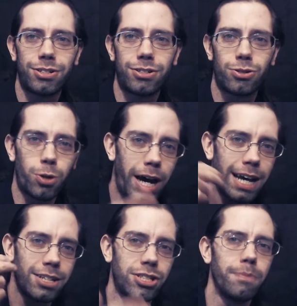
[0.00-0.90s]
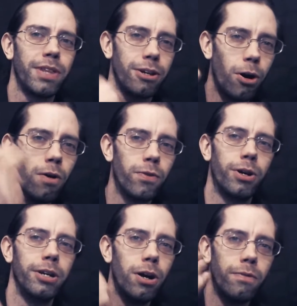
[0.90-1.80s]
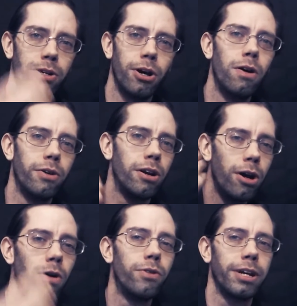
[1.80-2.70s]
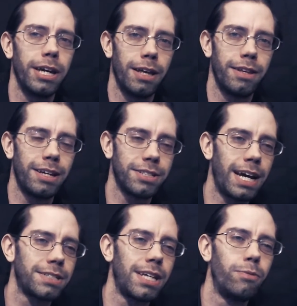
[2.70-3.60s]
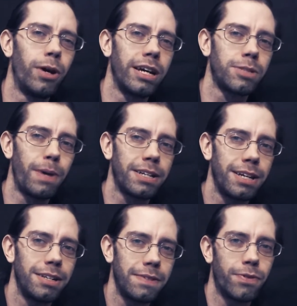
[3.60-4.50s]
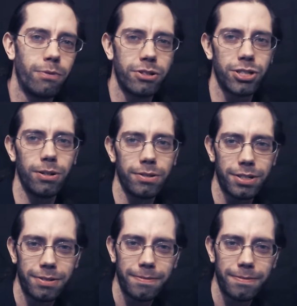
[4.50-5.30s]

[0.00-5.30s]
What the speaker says: Trying something over and over and over and over again, the exact same way, expecting a different result.